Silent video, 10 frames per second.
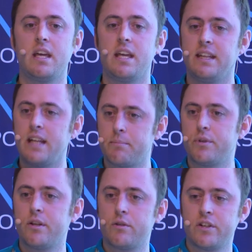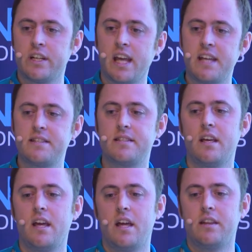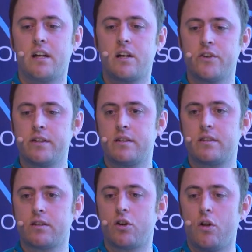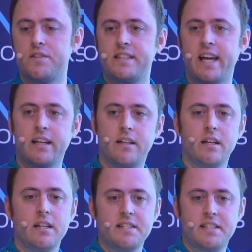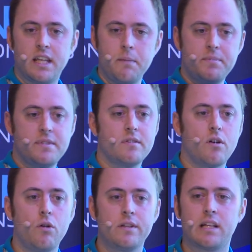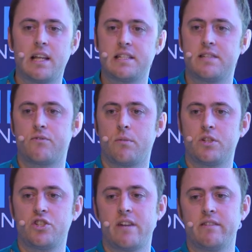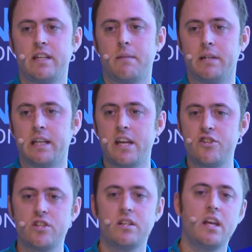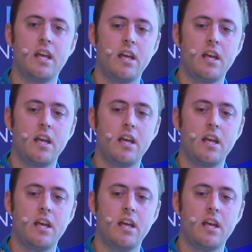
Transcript: In that particular case, the current call stack skips all the classes from the Java EE application,